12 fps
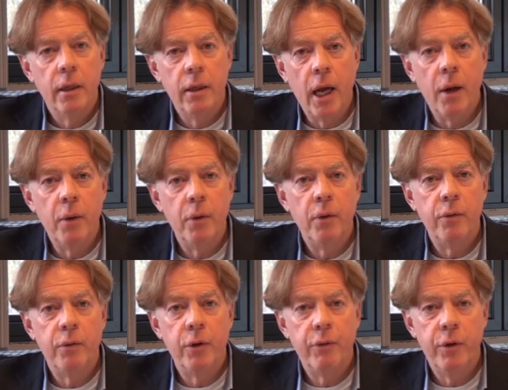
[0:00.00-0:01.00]
Now,
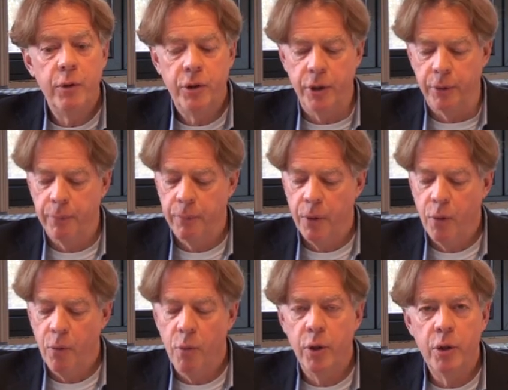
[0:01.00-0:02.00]
for the future,
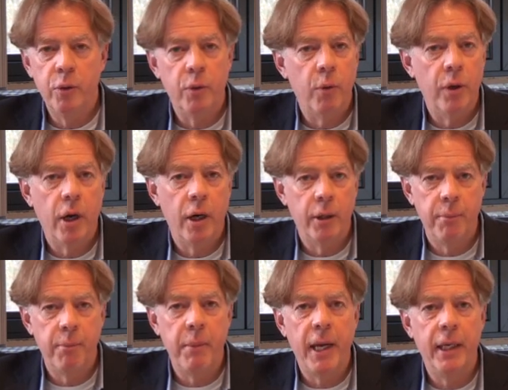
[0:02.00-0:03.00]
what are the
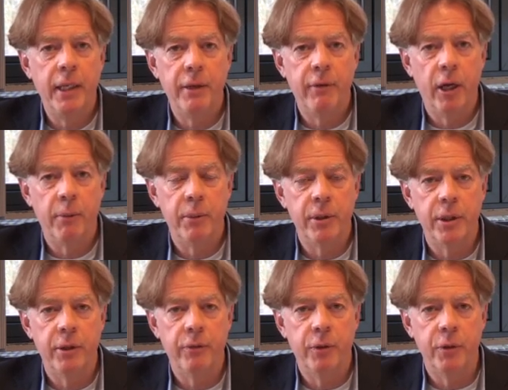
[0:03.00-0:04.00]
main developments
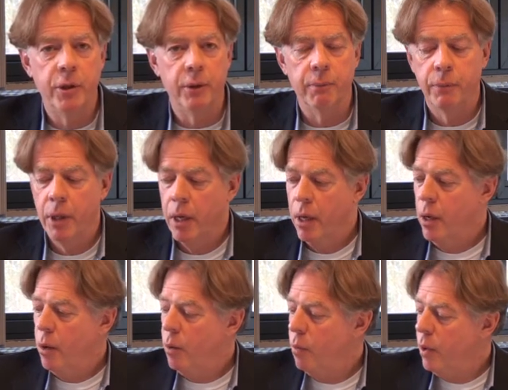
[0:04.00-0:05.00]
in the future?
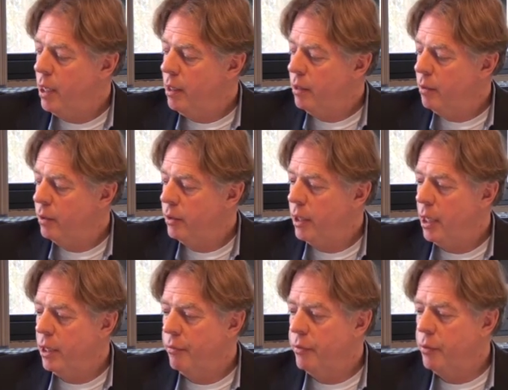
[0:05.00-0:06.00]
Well, there
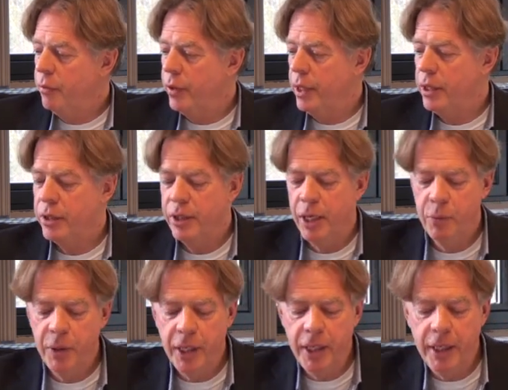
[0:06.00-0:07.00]
are a few things that
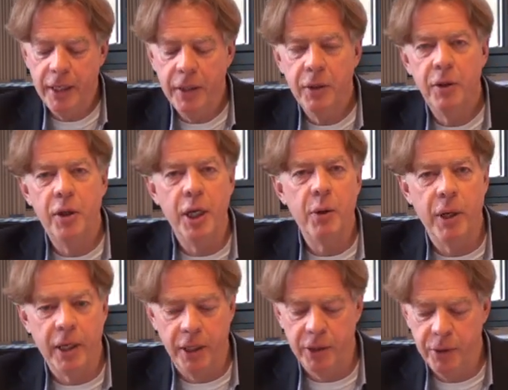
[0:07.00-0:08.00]
we think
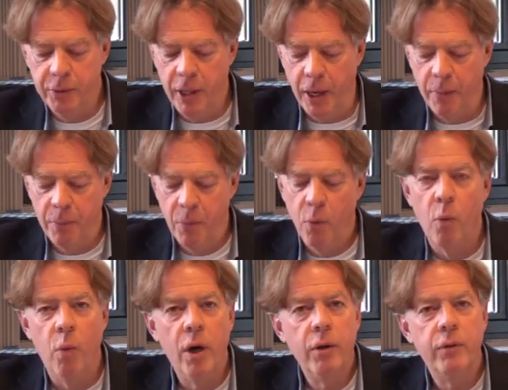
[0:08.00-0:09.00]
we can do now.
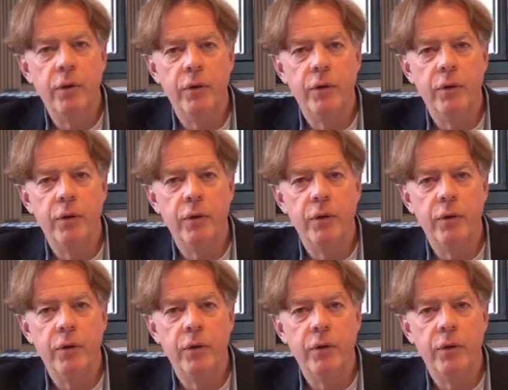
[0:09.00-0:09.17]
One of the